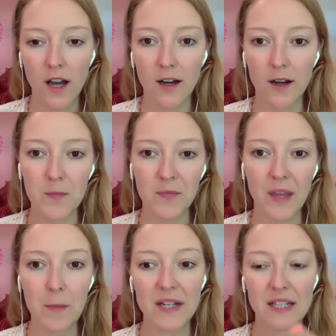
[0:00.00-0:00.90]

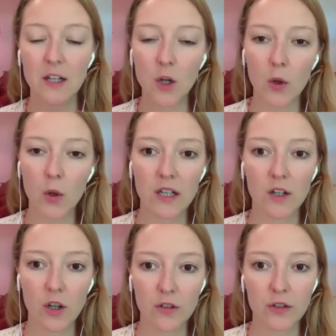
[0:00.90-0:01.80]
But I know that a
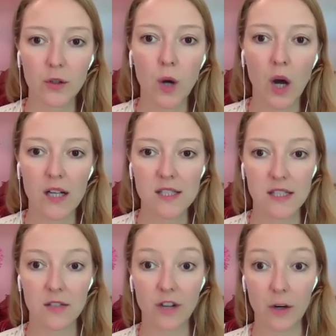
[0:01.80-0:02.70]
lot of you are
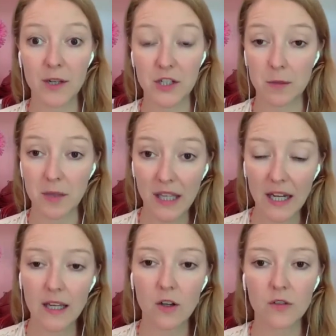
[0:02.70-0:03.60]
still very much in the
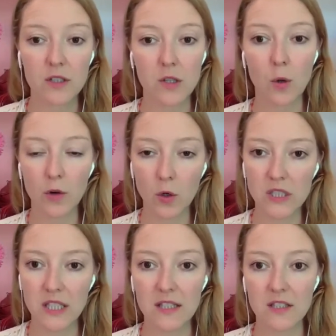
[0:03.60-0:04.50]
beginning of this whole
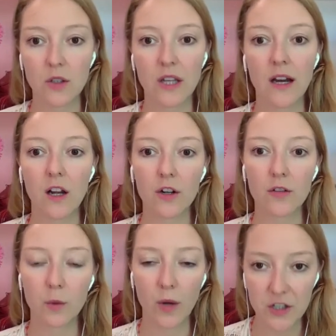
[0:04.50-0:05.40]
process. So there are a lot
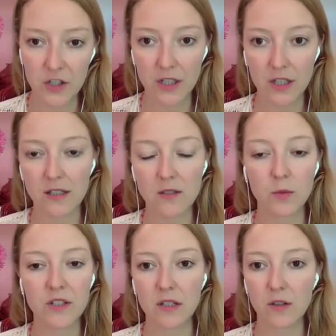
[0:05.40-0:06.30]
of questions.
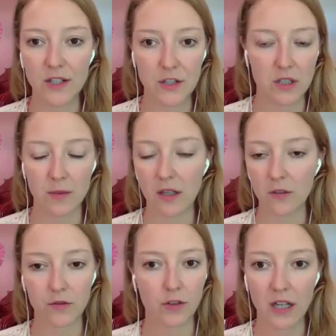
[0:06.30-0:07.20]
We see questions about
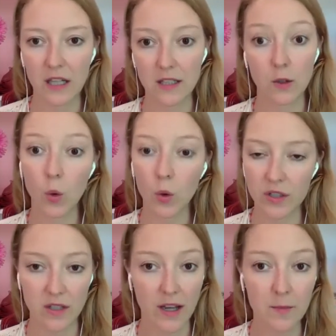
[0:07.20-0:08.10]
freelancing all the
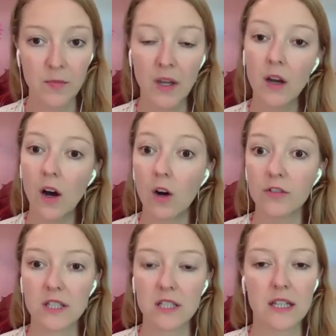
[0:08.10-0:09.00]
time.
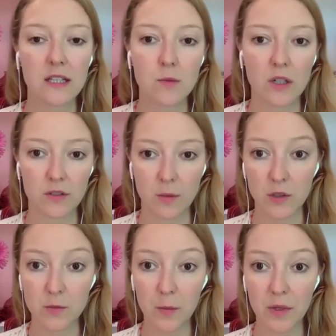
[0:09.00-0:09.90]
Obviously, it's one of the
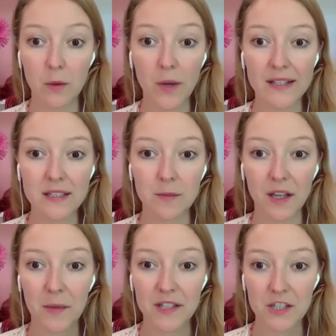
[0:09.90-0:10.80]
most popular ways to
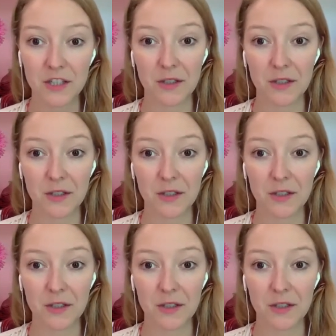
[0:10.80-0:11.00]
become a digital